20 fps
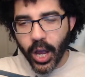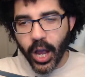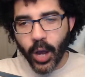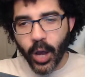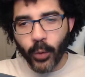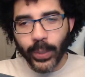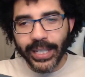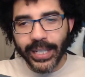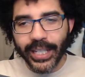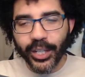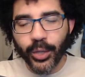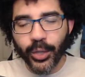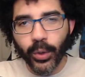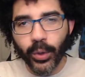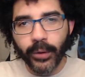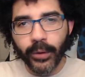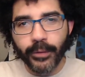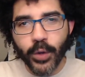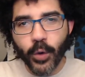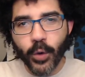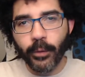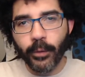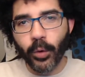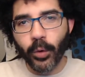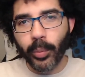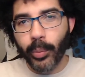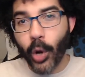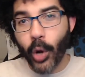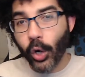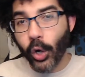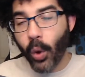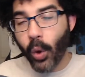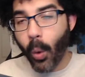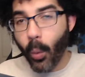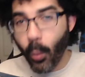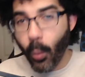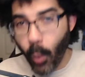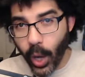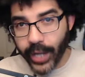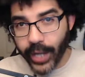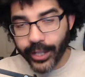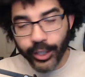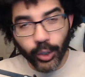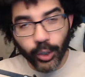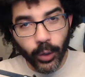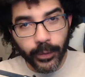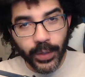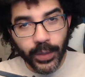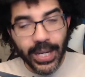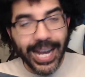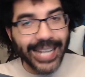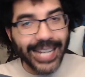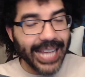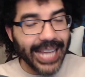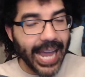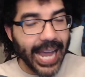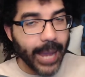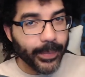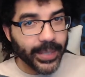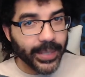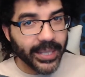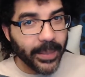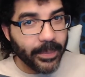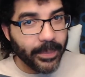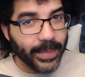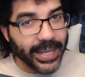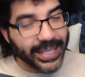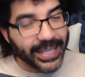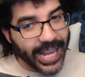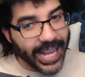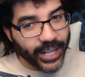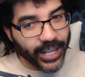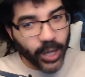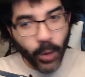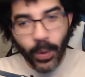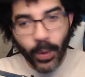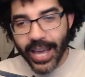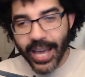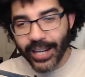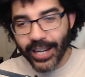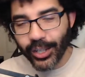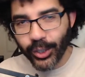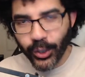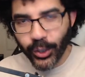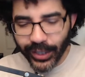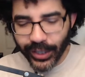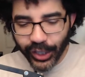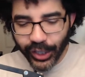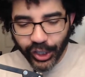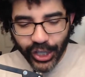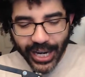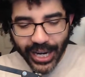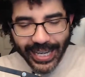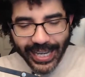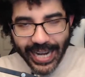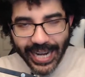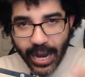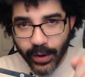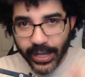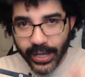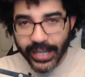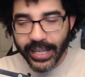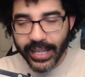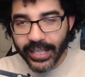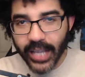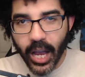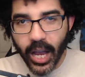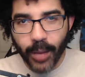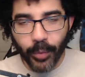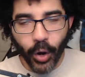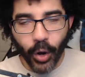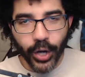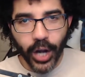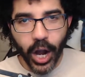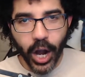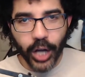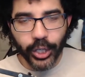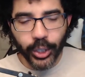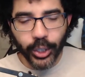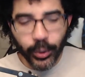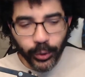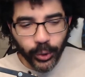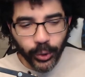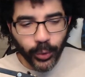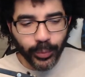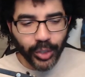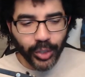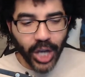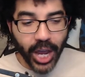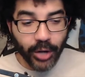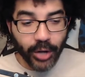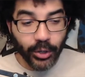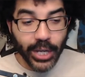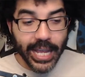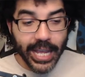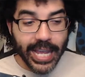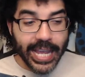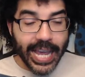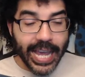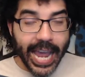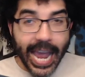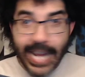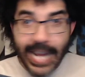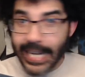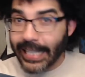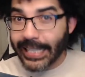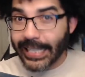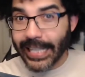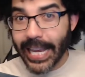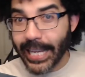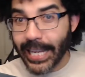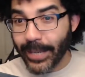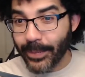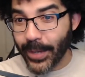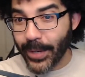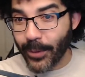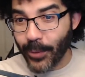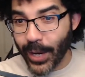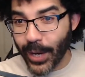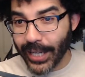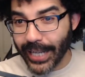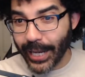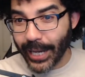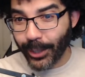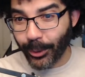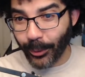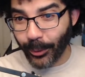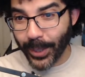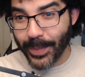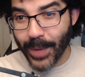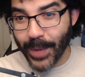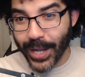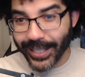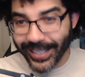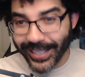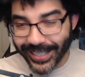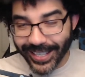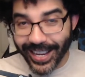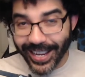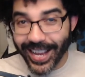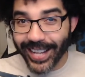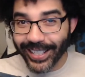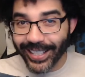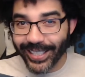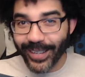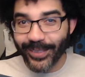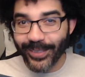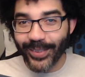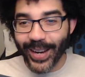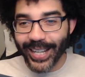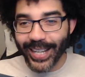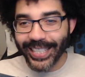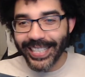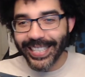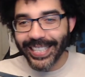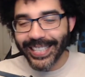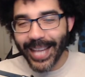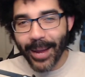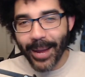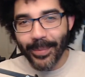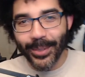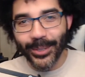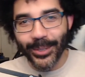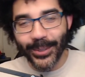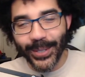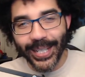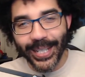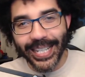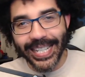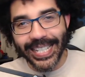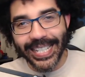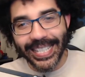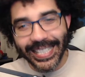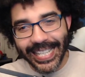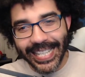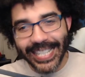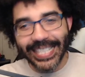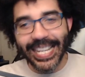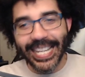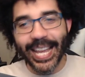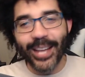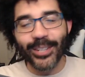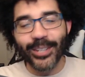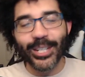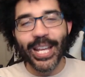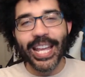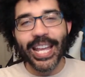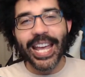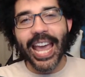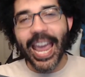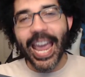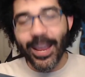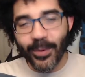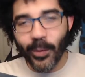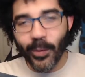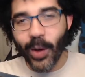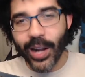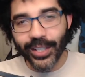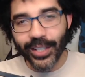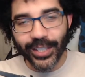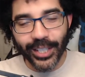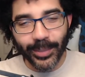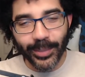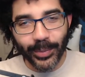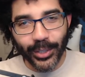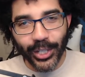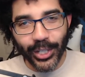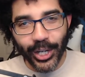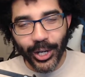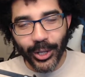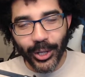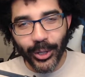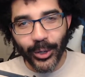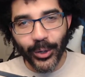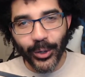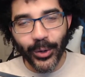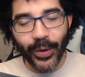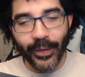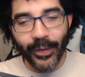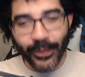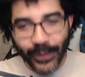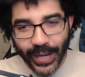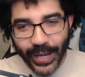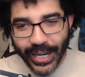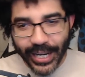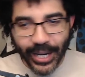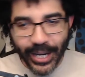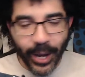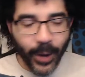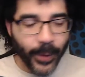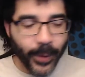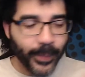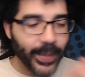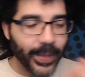we did the review for part one. So if you guys happen to miss that, go ahead and certainly check it out. It is up on our YouTube channel. And it's taken me, what, like 3 months to finally get the opportunity to sit down and watch this particular video,